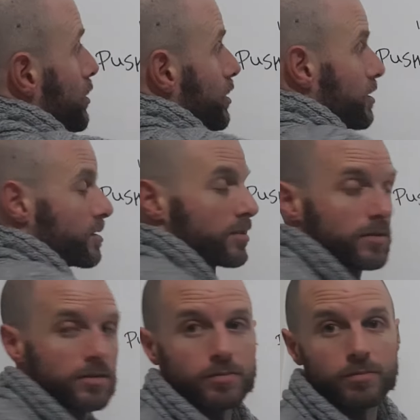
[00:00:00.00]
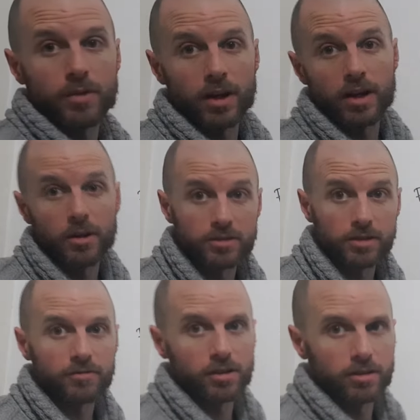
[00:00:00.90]
is how
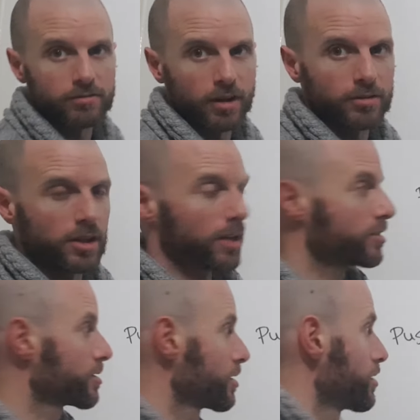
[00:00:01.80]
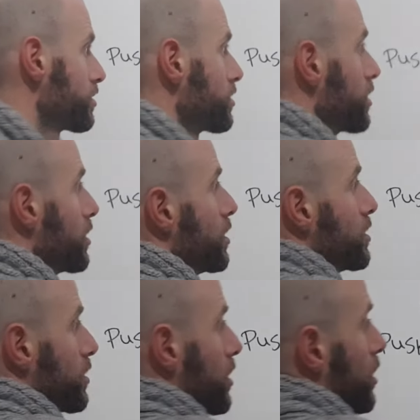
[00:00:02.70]
difficult you found the exercise. Say